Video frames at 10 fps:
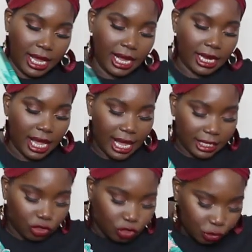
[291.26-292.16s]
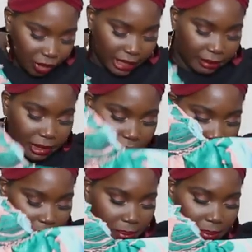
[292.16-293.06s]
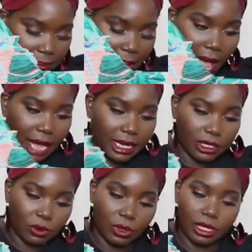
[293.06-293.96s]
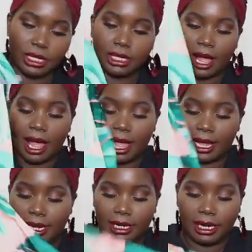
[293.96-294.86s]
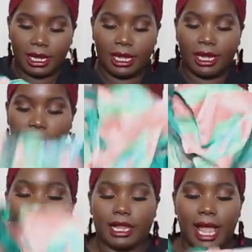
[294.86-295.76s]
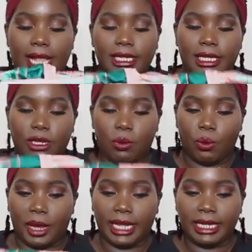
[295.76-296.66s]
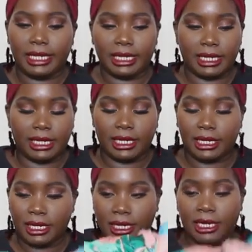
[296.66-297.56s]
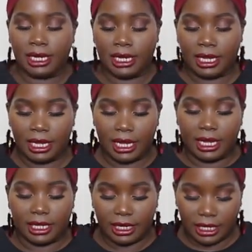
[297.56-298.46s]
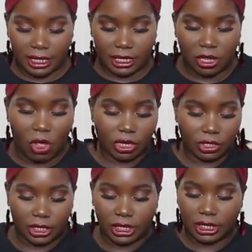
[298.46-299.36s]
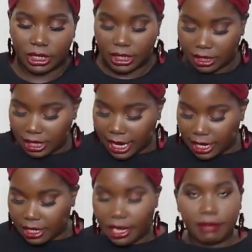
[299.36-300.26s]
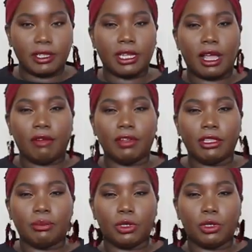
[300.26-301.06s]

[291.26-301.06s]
And it has drape pockets on the side, an elastic waist. And look at this halter. This looks like enough to cover the